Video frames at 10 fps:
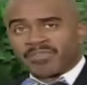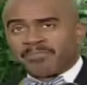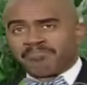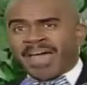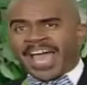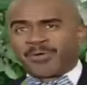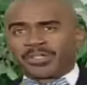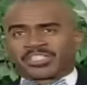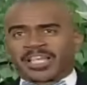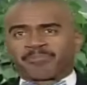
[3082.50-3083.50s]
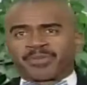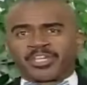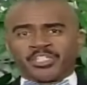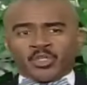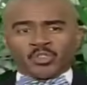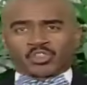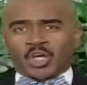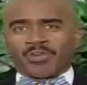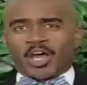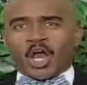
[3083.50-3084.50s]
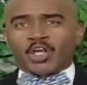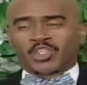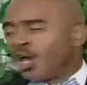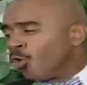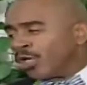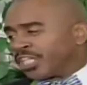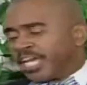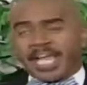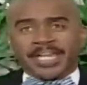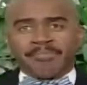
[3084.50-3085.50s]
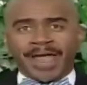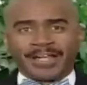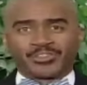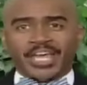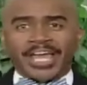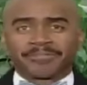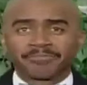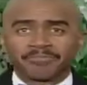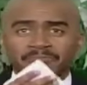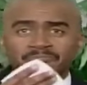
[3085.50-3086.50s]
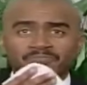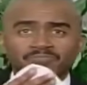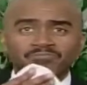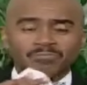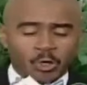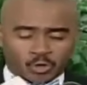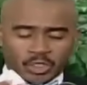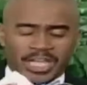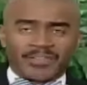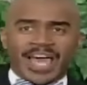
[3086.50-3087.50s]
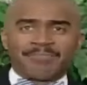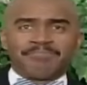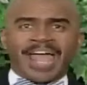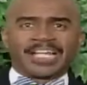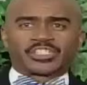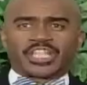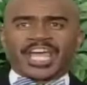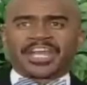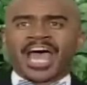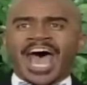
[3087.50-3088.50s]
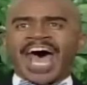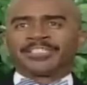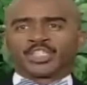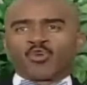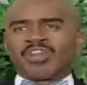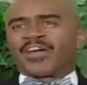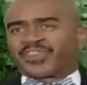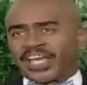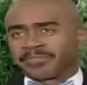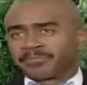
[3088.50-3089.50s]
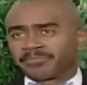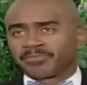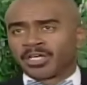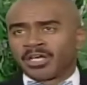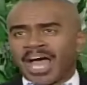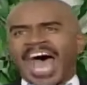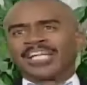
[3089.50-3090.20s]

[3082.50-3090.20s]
The man was simply used to rehearse what the inner man said. That's right. Don't you hear that man said, I do nothing. Of myself.